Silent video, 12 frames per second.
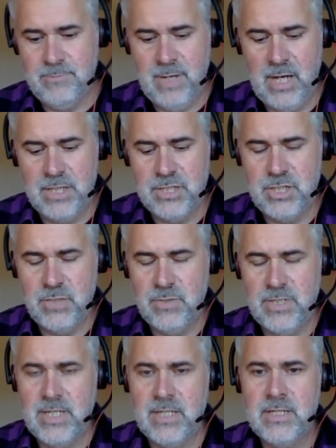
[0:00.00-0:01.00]
parts you
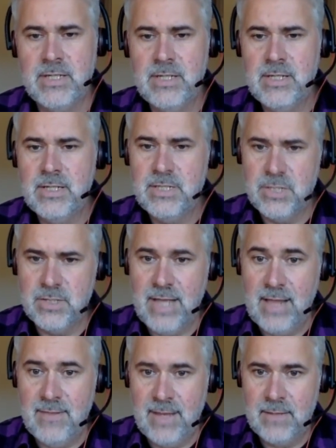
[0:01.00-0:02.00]
need to
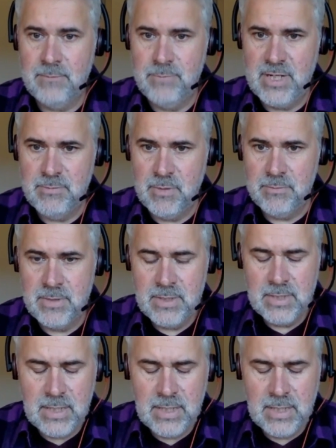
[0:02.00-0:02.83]
get that minimum